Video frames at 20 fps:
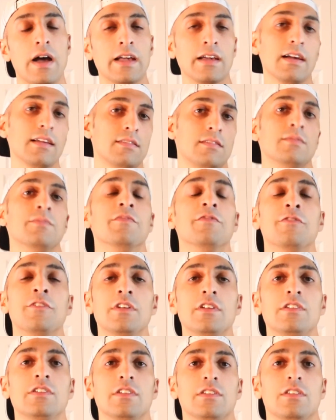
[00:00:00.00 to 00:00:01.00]
I got some
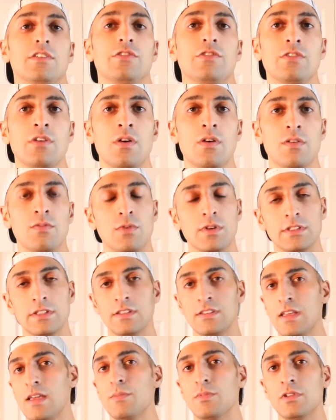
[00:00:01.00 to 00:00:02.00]
footage at the show of what the
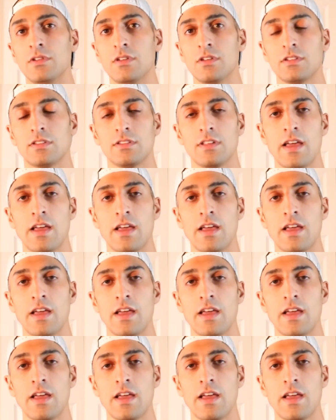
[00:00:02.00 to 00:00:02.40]
table looks